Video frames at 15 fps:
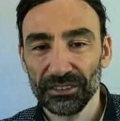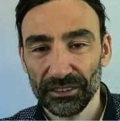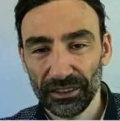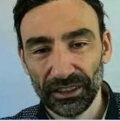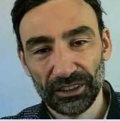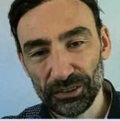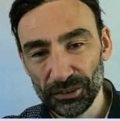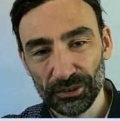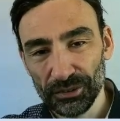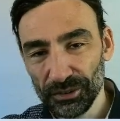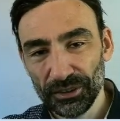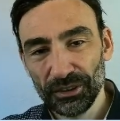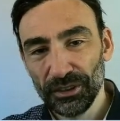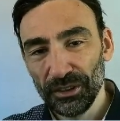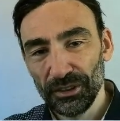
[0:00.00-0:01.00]
Okay, so
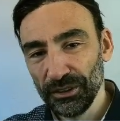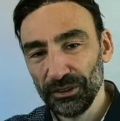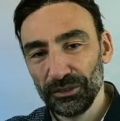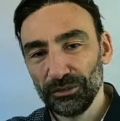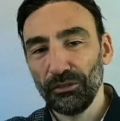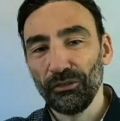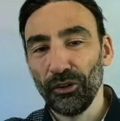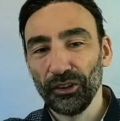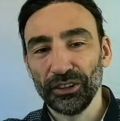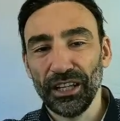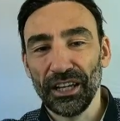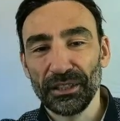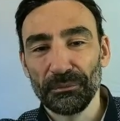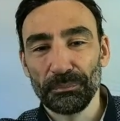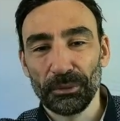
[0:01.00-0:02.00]
to avoid
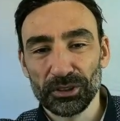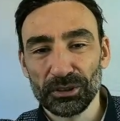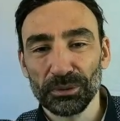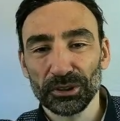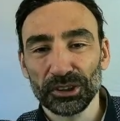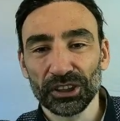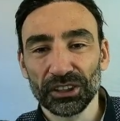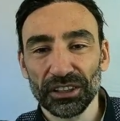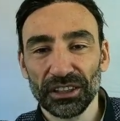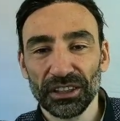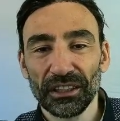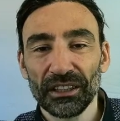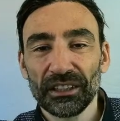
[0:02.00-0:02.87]
any possible cheating.